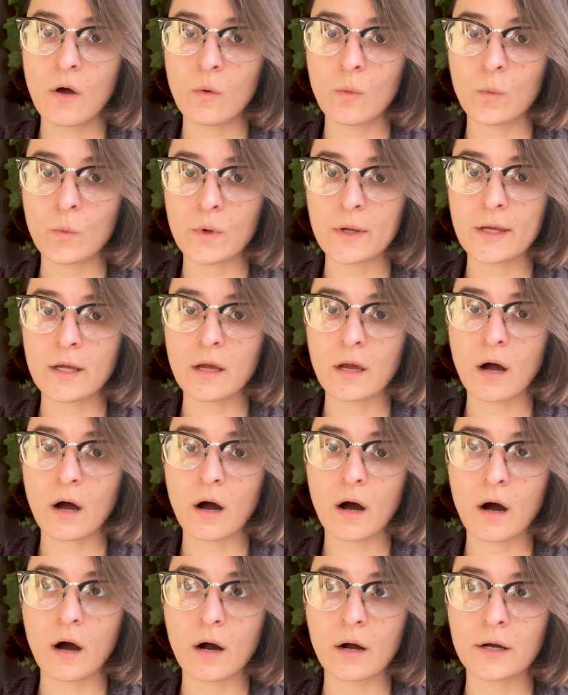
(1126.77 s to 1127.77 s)
we
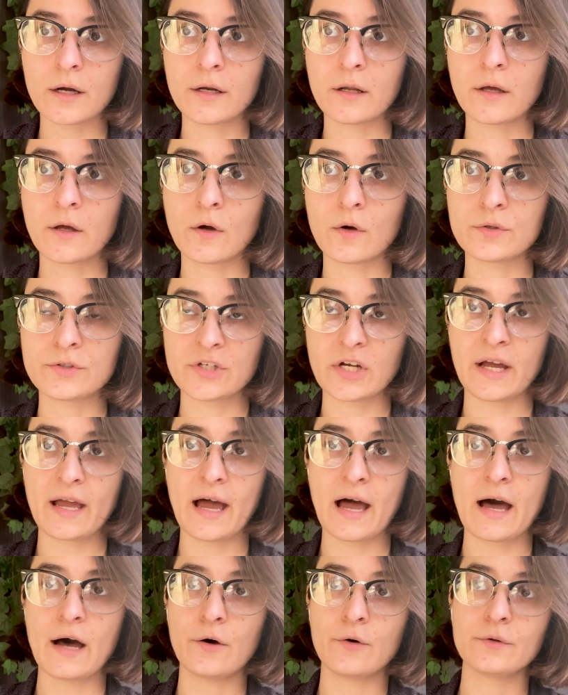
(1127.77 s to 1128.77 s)
are gonna go check
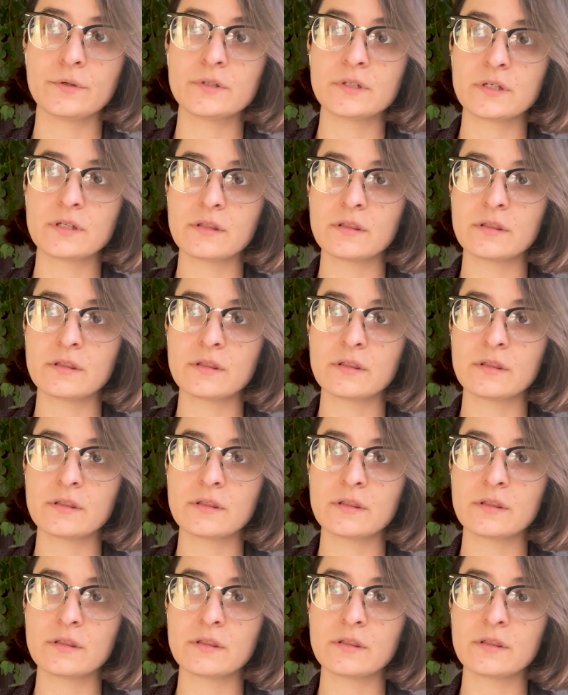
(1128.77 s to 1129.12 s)
out